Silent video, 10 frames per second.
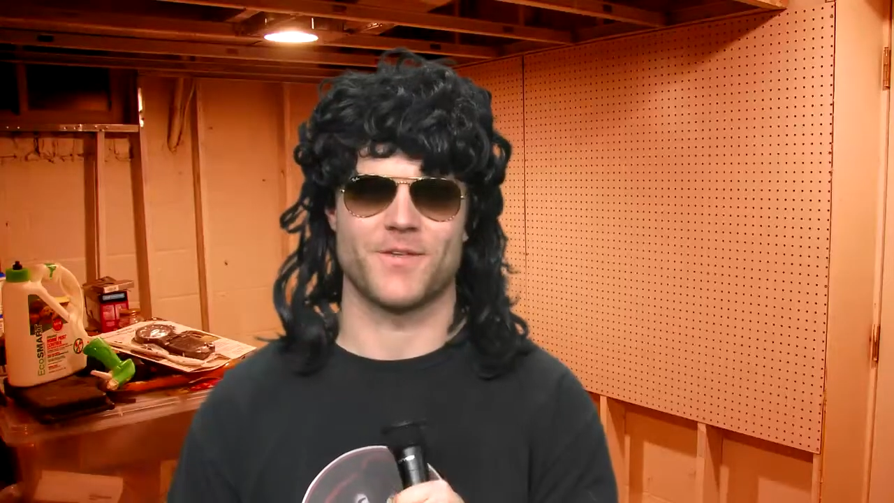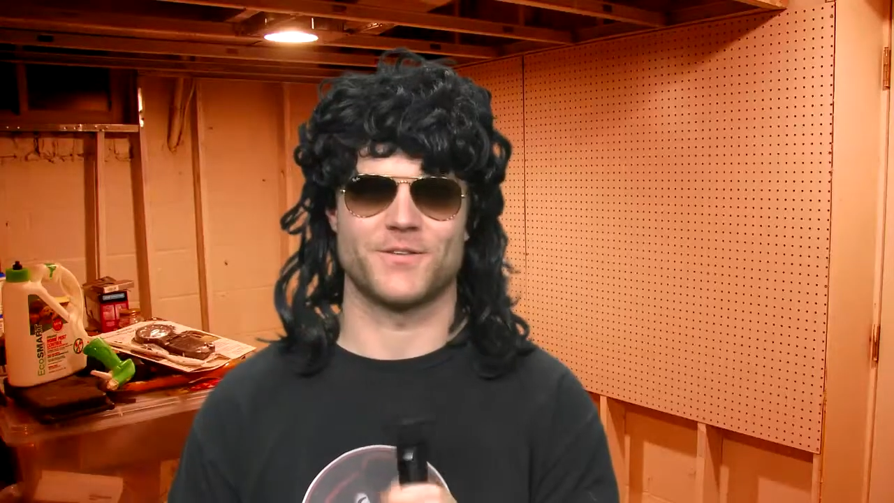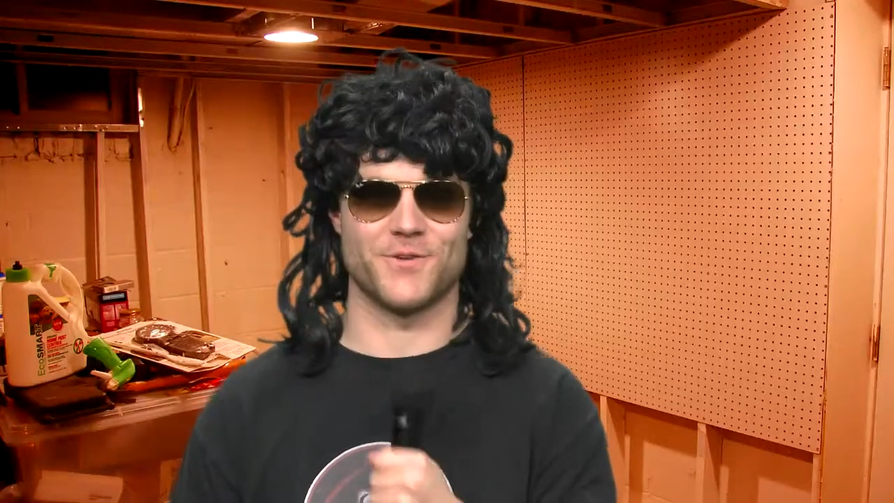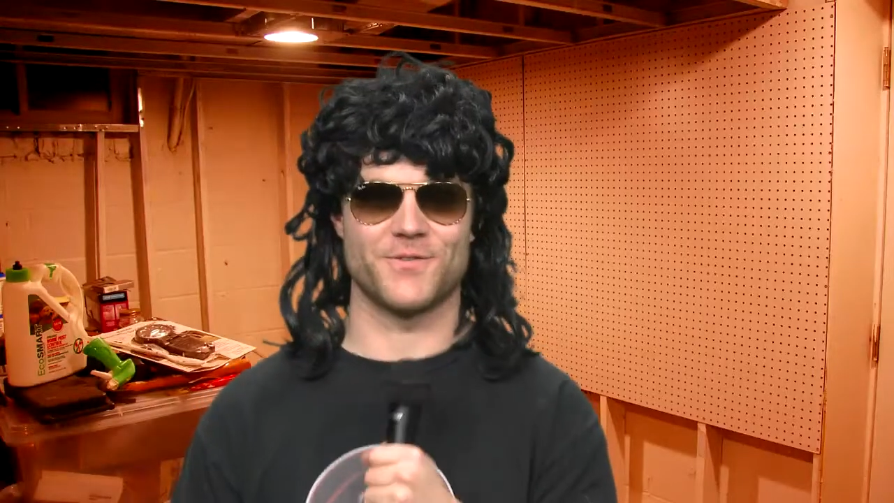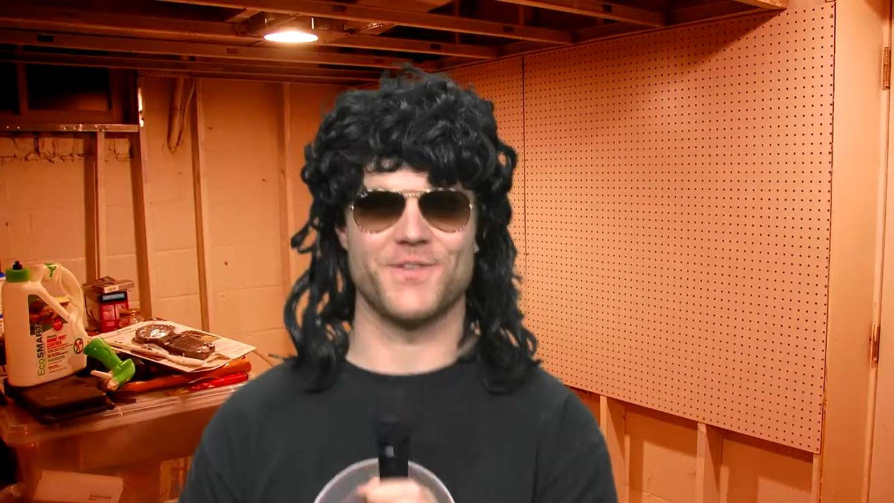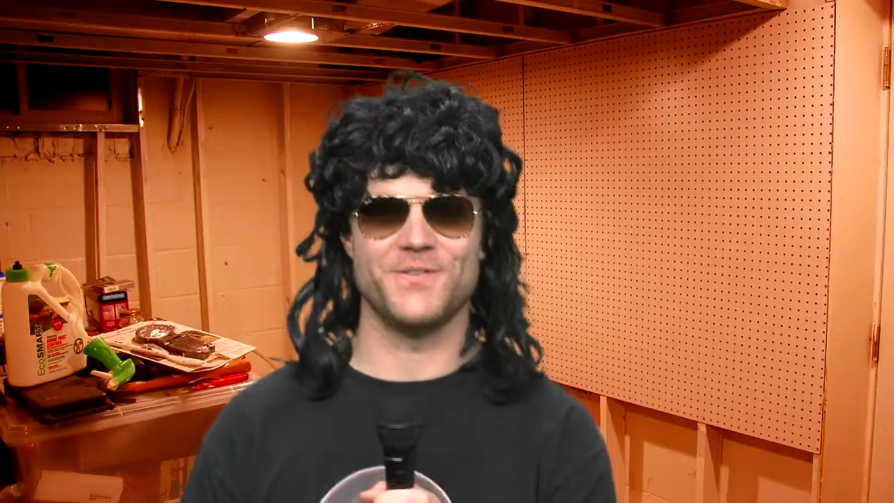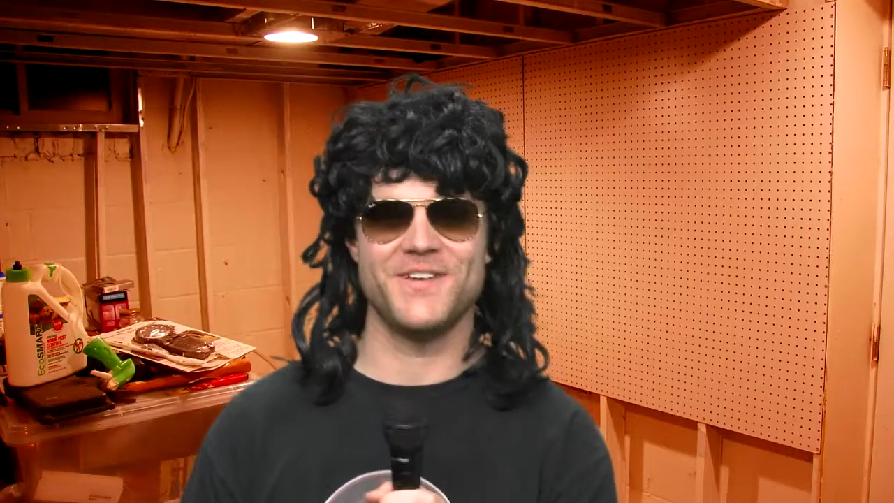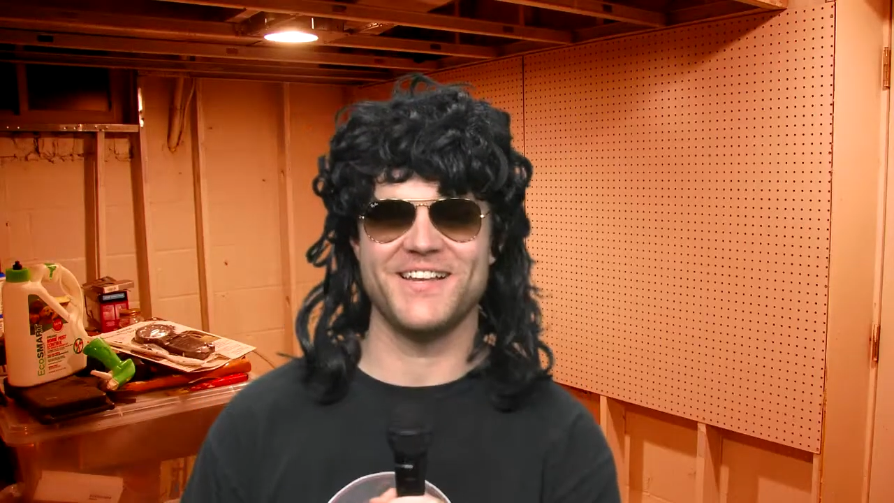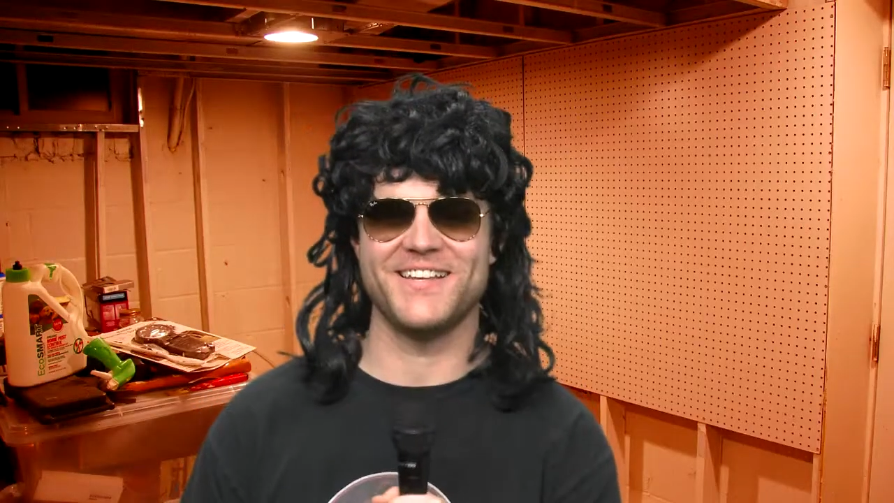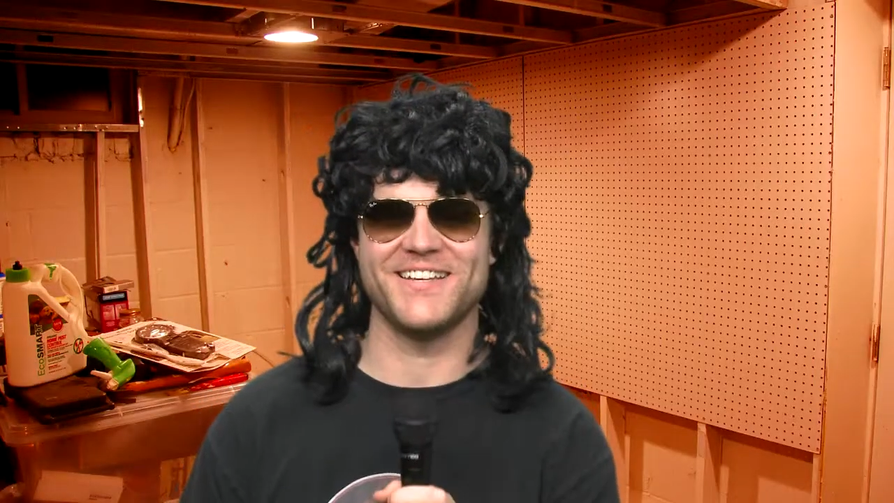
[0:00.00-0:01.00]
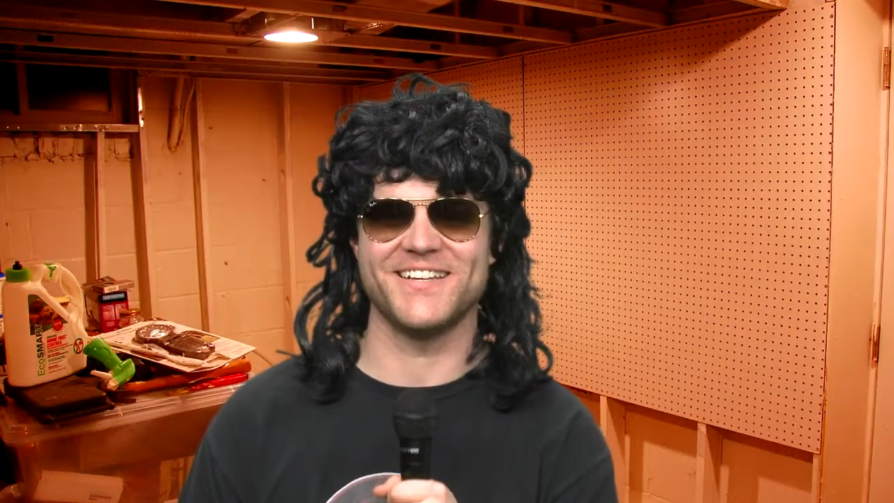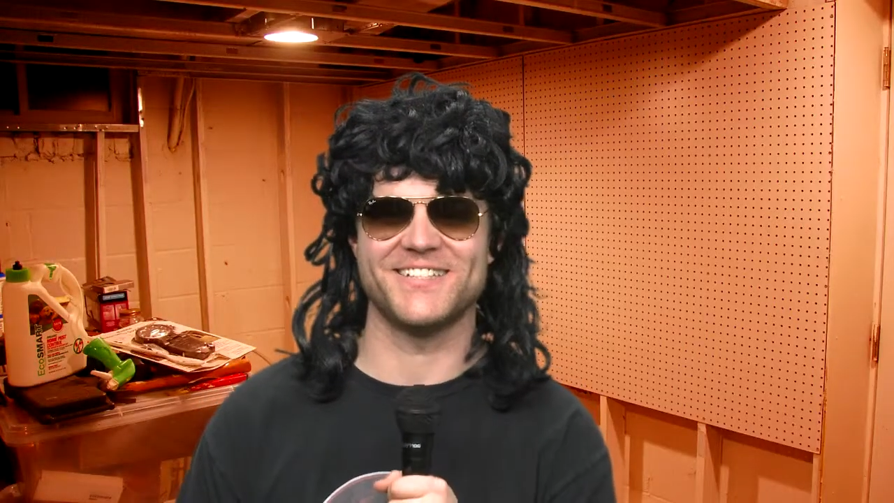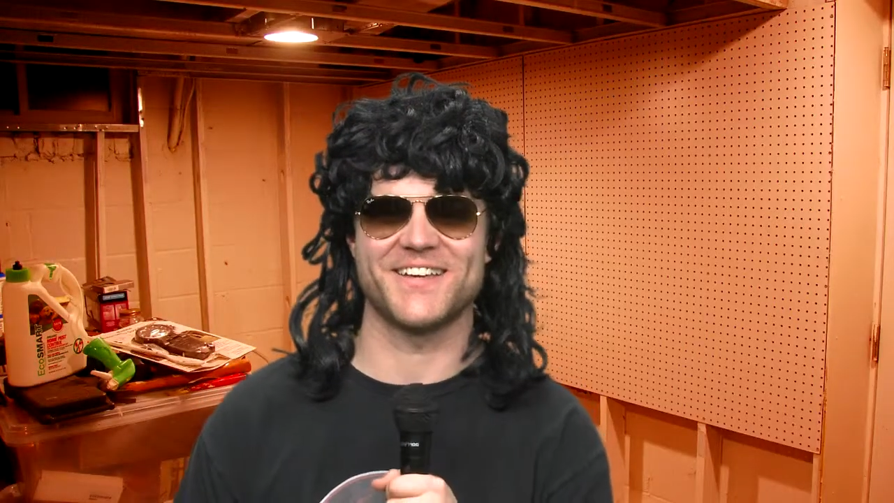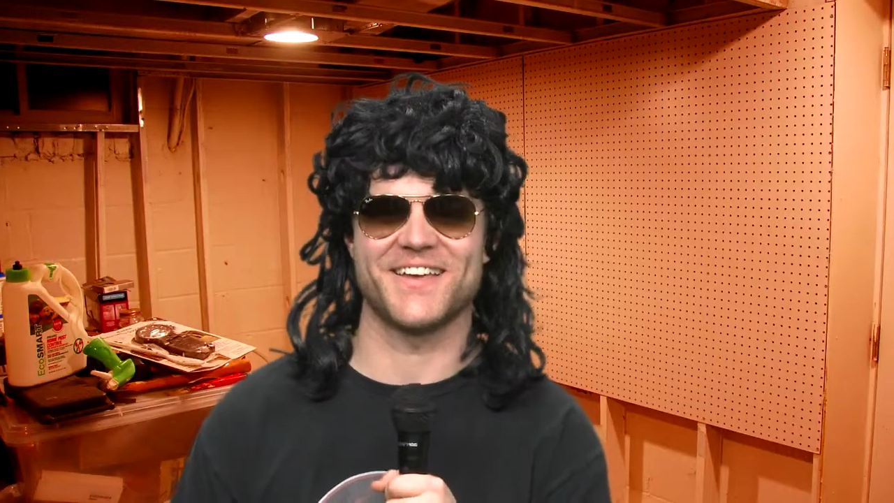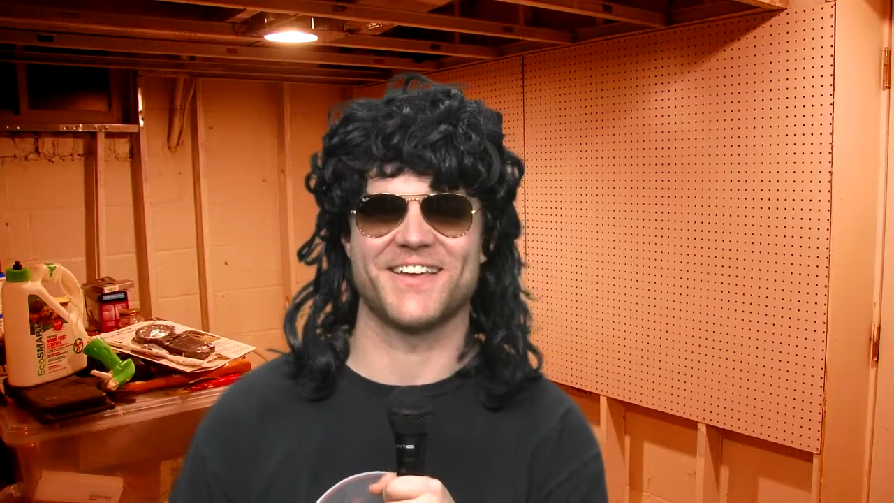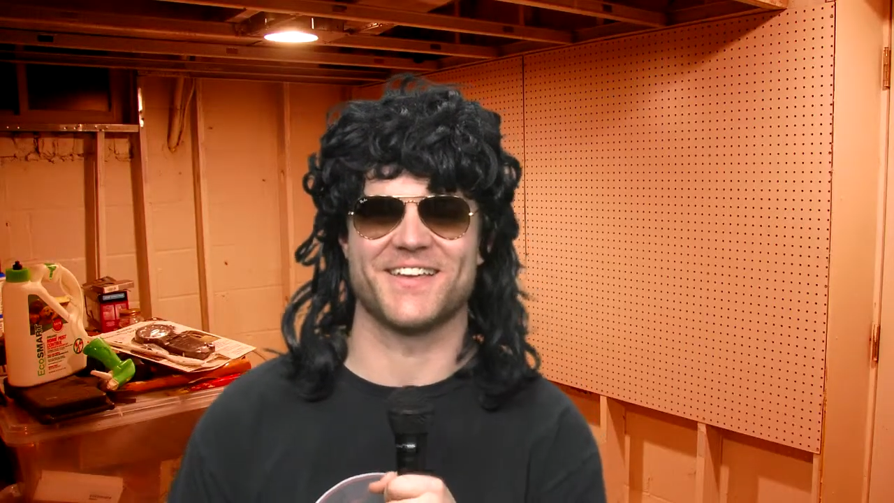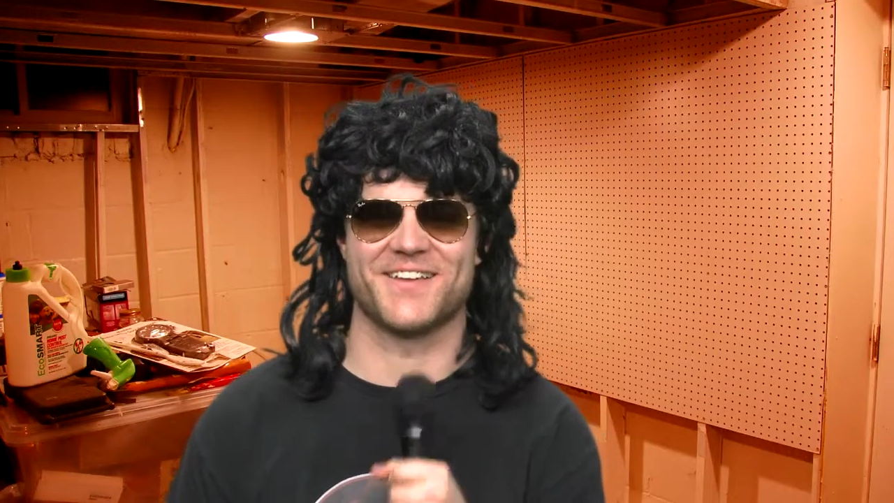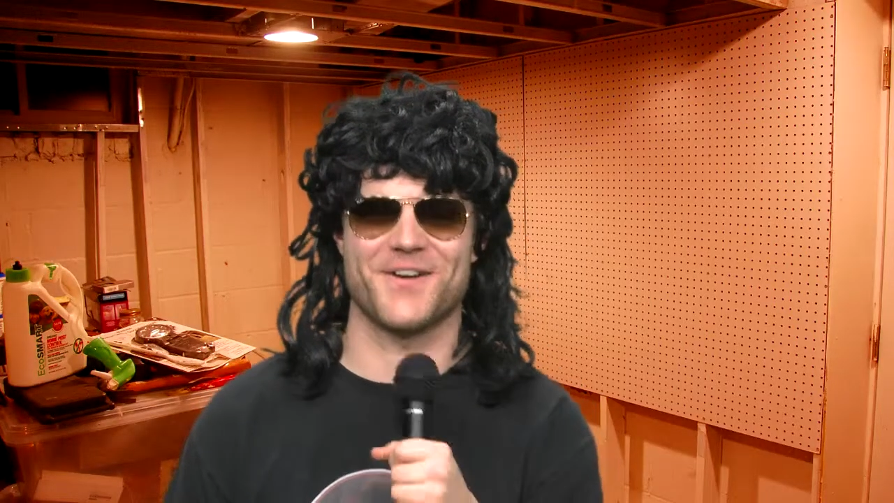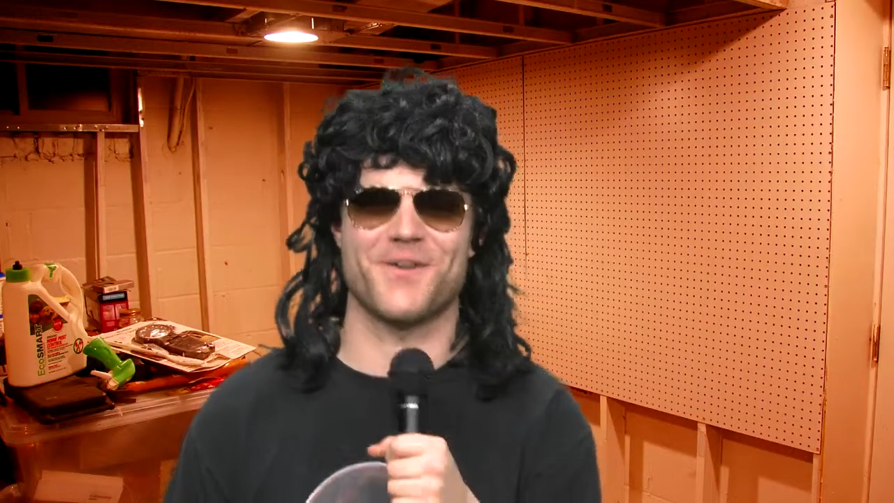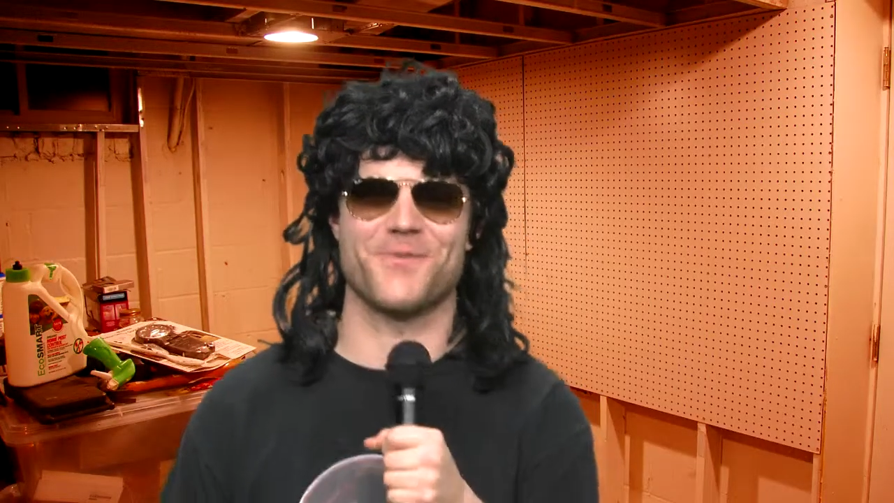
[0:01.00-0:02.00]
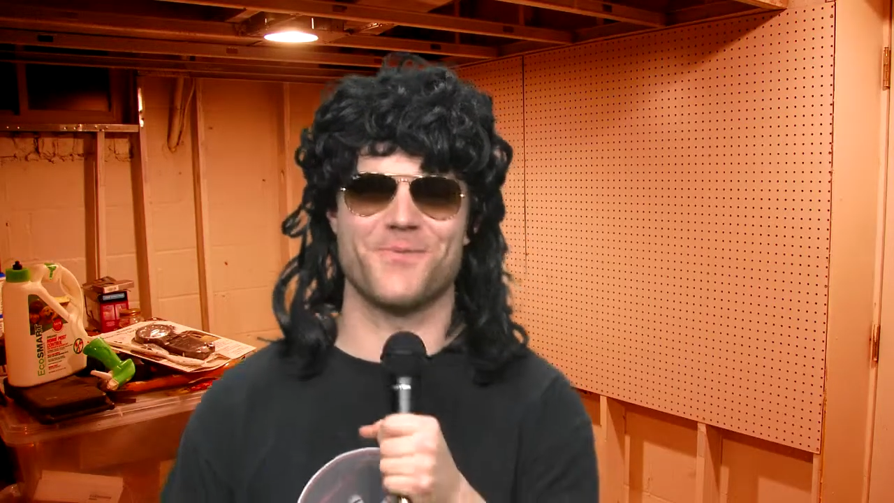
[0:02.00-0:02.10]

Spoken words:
So if you need a DJ, call